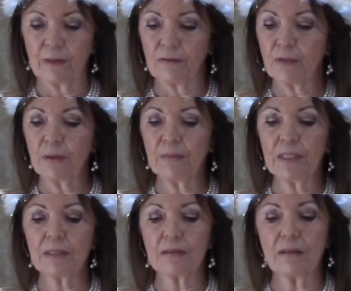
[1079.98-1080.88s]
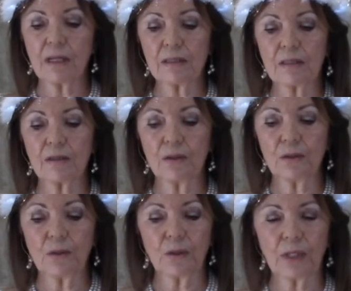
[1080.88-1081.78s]
From this dust you
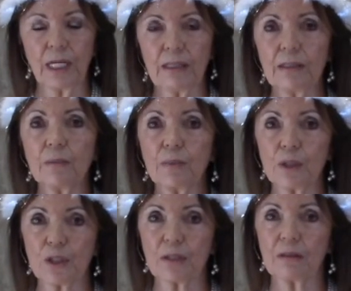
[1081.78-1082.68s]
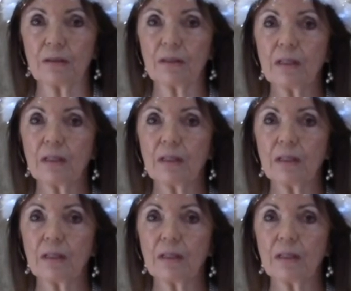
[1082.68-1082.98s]
created a personal